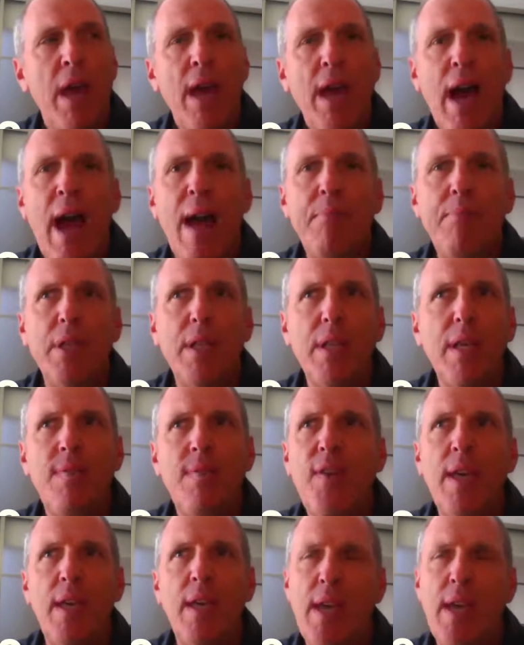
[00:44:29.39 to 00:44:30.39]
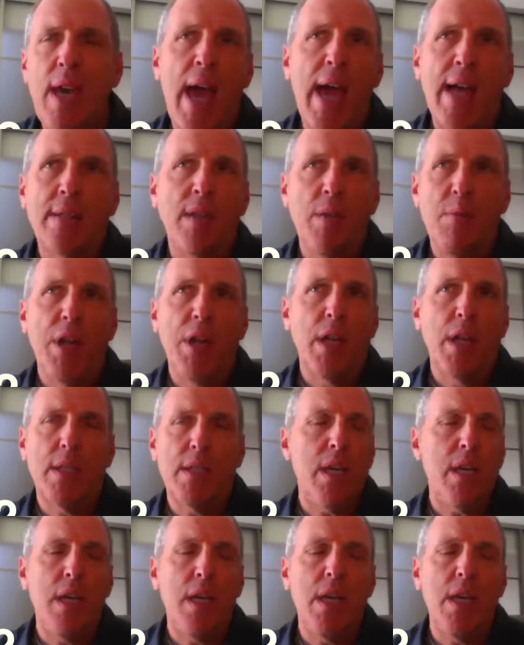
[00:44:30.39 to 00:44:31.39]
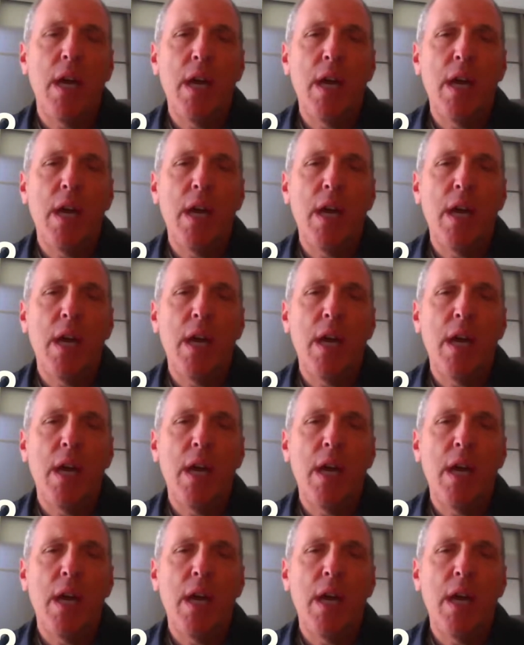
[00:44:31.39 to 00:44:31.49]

I believe he has the ability.